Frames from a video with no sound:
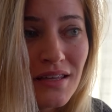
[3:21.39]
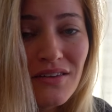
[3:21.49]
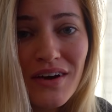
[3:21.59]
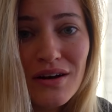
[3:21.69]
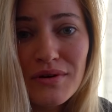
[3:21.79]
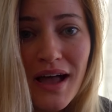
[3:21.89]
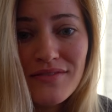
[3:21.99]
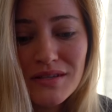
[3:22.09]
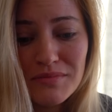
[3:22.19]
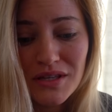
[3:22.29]
Like if I don't
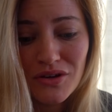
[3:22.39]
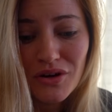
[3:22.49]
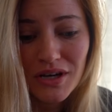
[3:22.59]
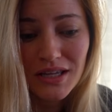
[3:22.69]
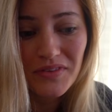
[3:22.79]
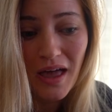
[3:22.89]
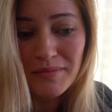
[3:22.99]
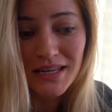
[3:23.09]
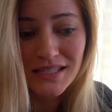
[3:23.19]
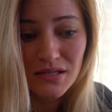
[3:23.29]
have something good, I
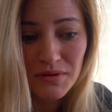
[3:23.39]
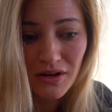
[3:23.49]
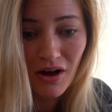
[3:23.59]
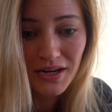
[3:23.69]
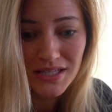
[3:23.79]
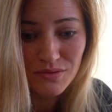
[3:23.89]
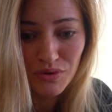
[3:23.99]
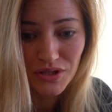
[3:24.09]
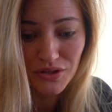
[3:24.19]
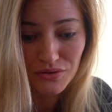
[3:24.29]
mean, and to be honest
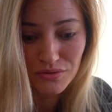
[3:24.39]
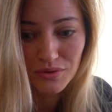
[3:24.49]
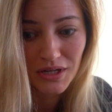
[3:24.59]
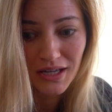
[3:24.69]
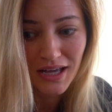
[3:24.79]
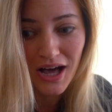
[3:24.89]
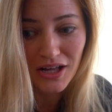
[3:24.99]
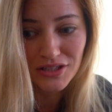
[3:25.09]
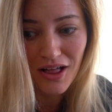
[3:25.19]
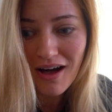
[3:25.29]
with you,
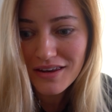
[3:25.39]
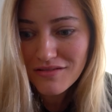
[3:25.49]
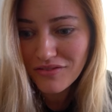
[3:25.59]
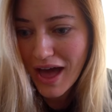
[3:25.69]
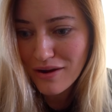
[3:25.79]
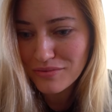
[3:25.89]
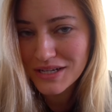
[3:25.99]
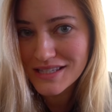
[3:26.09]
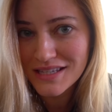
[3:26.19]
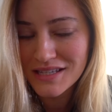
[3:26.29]
a lot of that
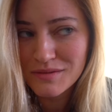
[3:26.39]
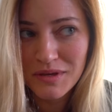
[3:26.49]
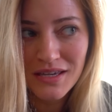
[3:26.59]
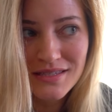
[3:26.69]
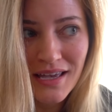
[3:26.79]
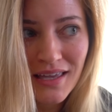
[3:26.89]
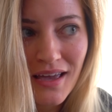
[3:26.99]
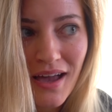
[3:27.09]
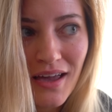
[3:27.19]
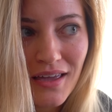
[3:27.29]
reason is because I,
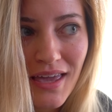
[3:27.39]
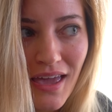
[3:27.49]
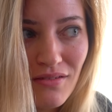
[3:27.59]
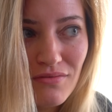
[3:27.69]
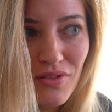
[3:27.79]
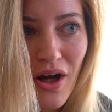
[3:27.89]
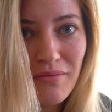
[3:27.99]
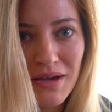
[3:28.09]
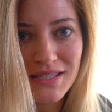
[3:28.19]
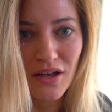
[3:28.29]
I can't
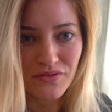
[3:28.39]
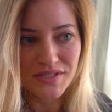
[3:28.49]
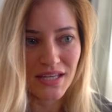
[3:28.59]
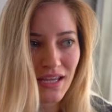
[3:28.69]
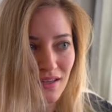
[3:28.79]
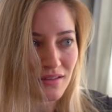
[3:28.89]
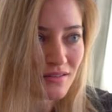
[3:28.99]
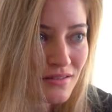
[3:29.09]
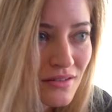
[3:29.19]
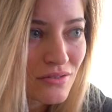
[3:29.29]
vlog myself sitting
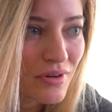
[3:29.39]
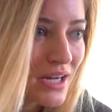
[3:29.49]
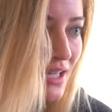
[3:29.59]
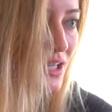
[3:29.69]
right